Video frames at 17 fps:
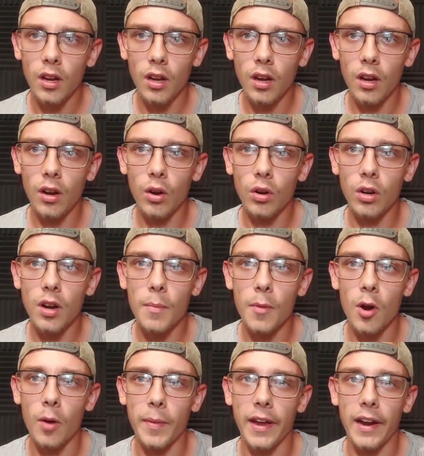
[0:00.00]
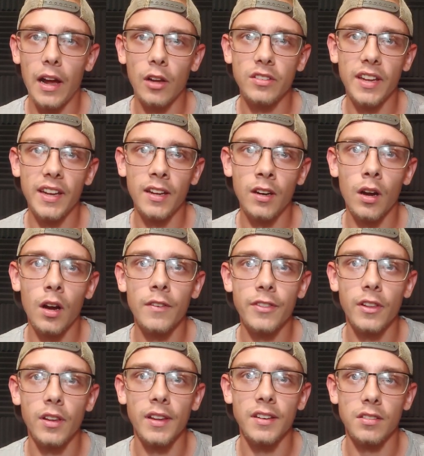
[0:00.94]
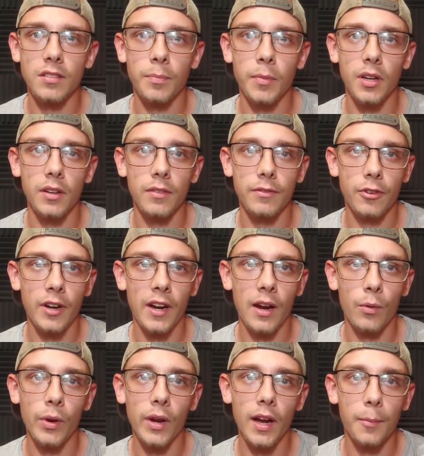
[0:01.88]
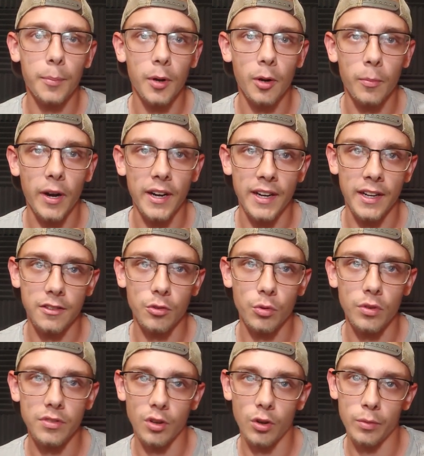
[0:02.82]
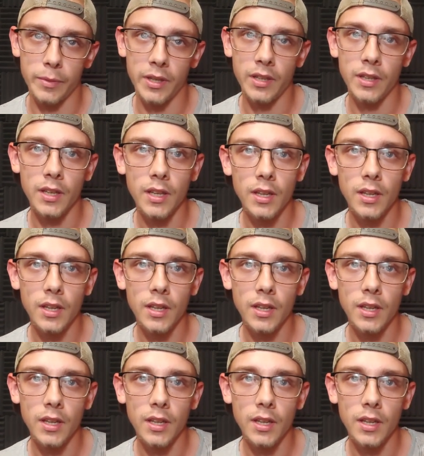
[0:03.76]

Oh, come on, man. I'll take it off the list, but for now we got to put him right next to his homie.